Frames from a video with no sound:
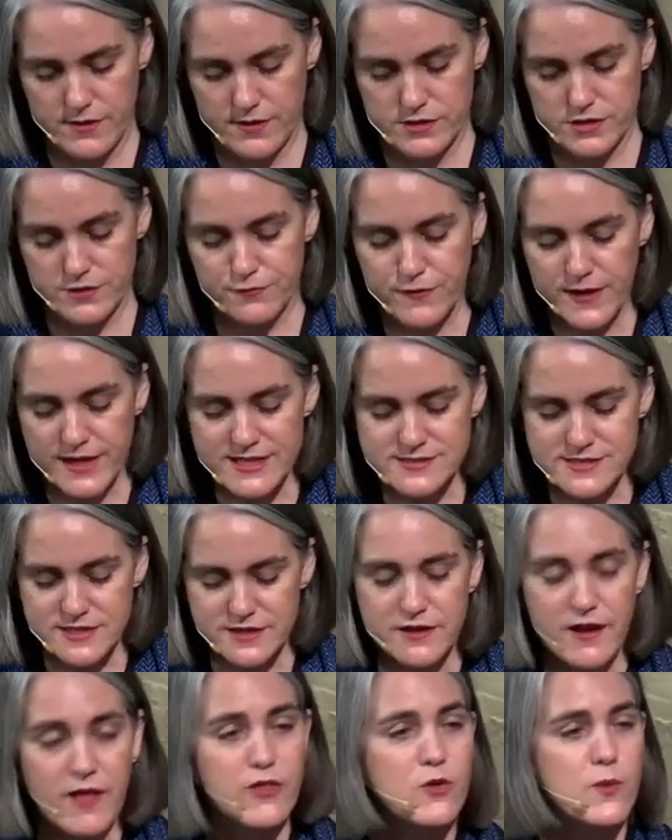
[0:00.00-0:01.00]
To phrase it
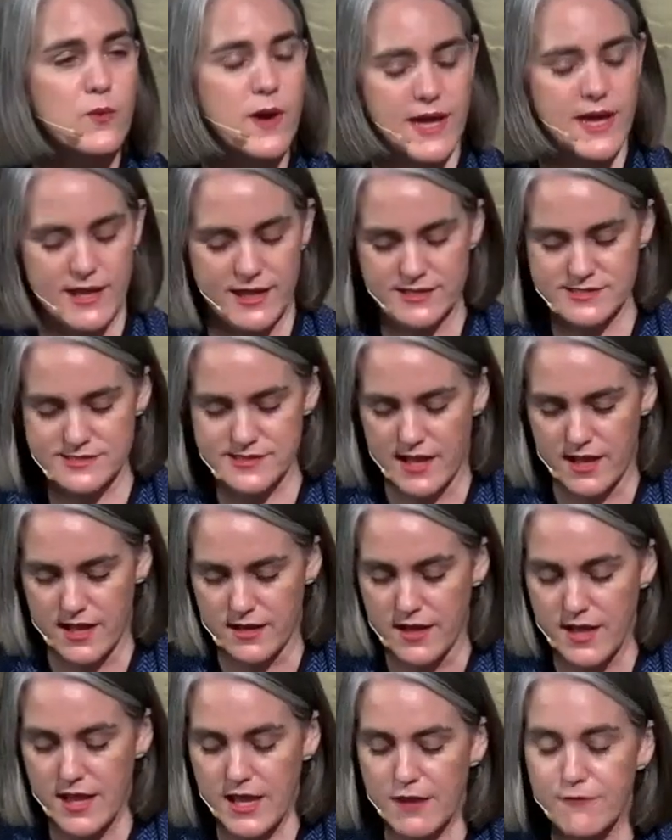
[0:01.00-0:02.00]
another way, he
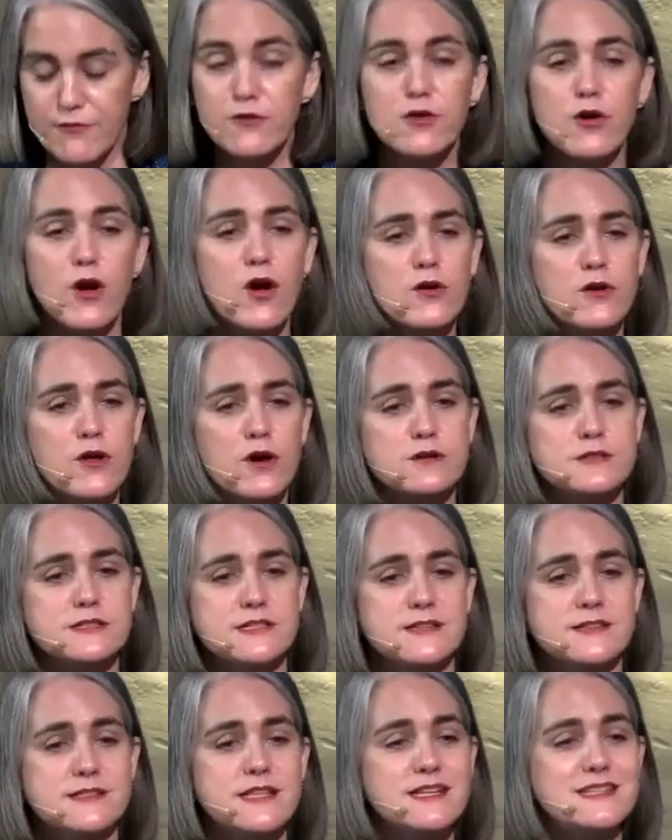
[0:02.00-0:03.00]
said, If Chronos
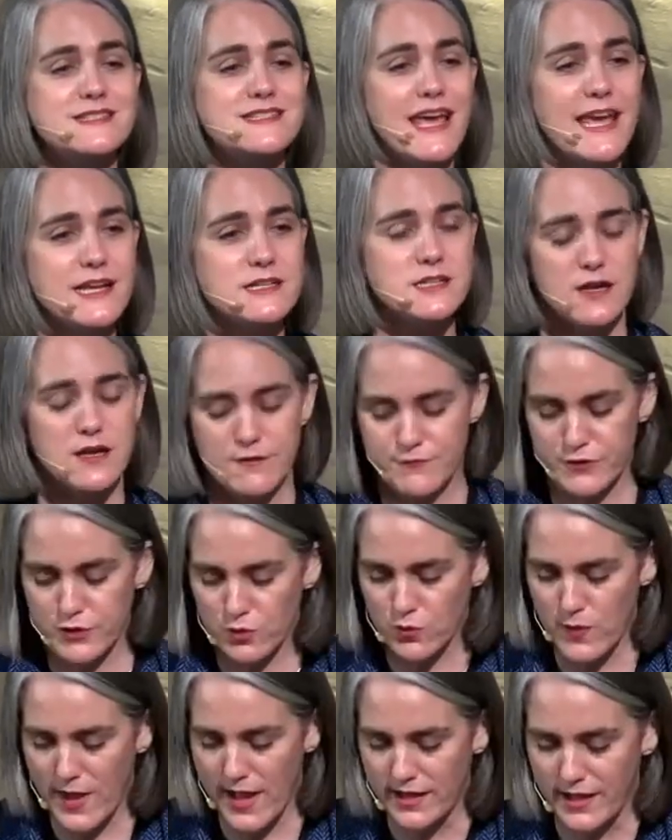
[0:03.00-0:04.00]
is the date of your
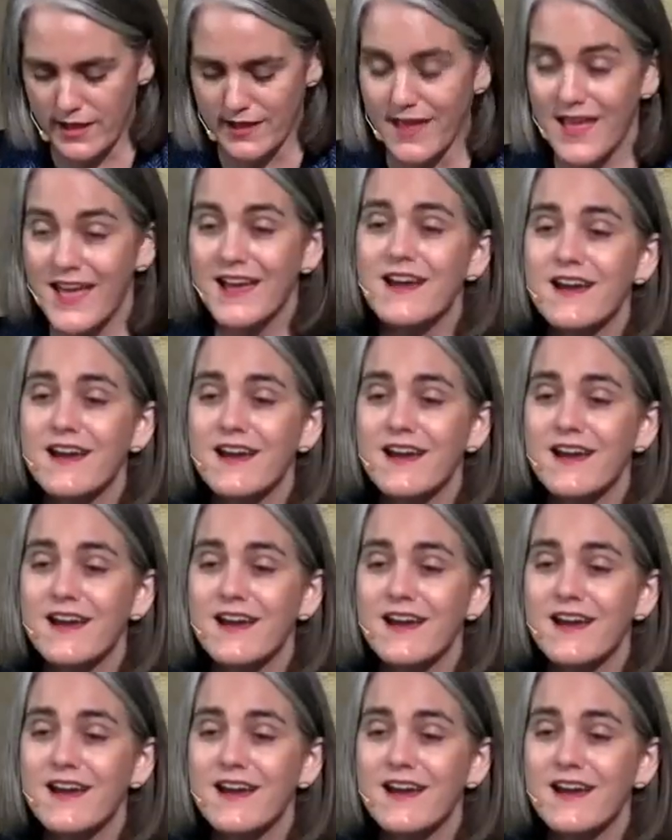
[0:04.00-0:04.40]
wedding,